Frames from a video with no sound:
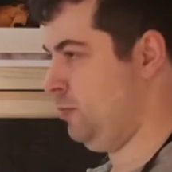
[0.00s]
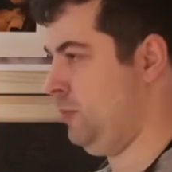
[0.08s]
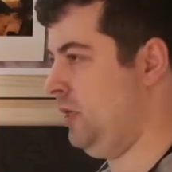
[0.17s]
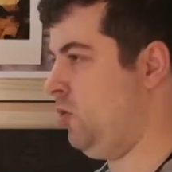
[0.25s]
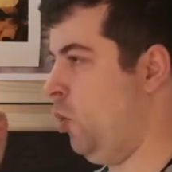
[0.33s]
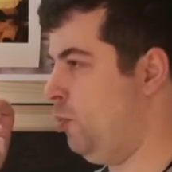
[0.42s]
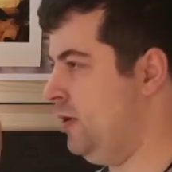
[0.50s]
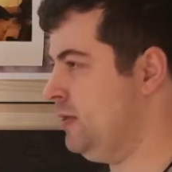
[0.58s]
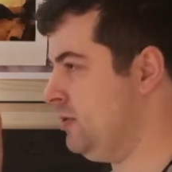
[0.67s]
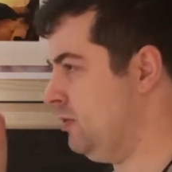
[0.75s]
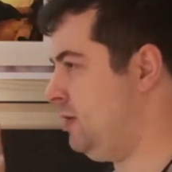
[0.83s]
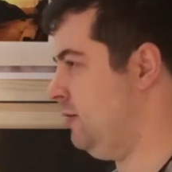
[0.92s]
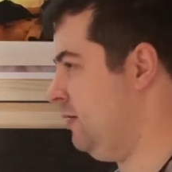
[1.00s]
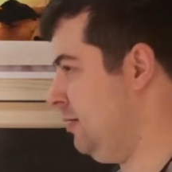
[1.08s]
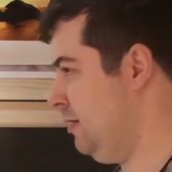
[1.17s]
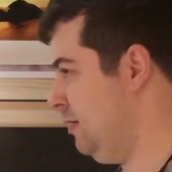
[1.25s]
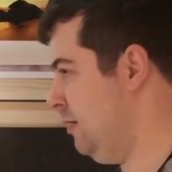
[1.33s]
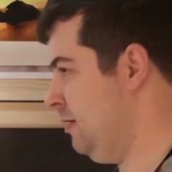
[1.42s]
micro blizzard.
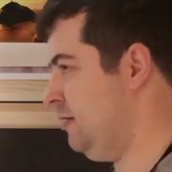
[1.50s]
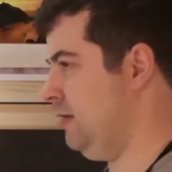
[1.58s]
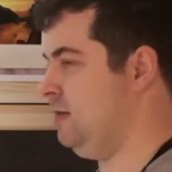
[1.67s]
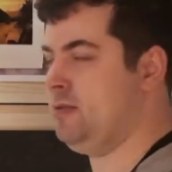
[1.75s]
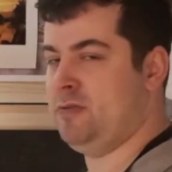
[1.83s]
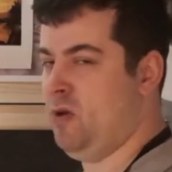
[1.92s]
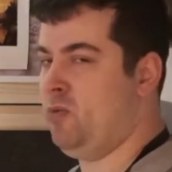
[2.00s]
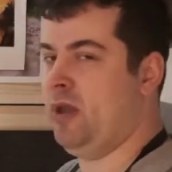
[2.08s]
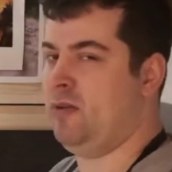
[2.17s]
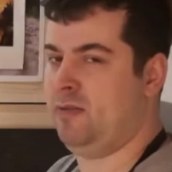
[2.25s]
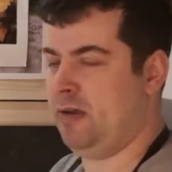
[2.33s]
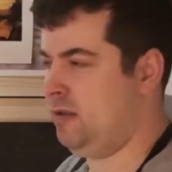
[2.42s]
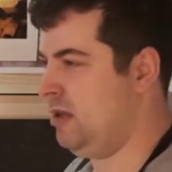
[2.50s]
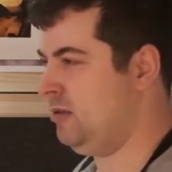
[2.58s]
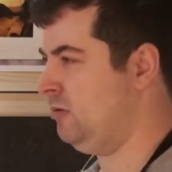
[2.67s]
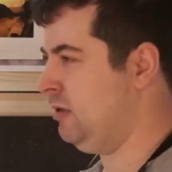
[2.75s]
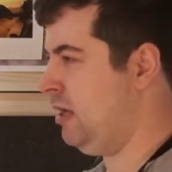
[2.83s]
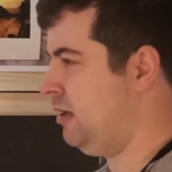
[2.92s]
It's snowy outside. I
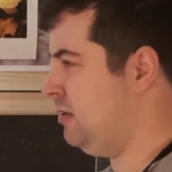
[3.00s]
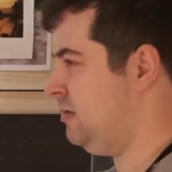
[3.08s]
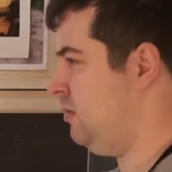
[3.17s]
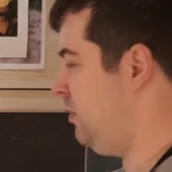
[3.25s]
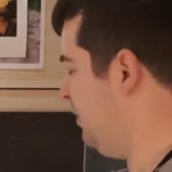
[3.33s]
don't like it snow.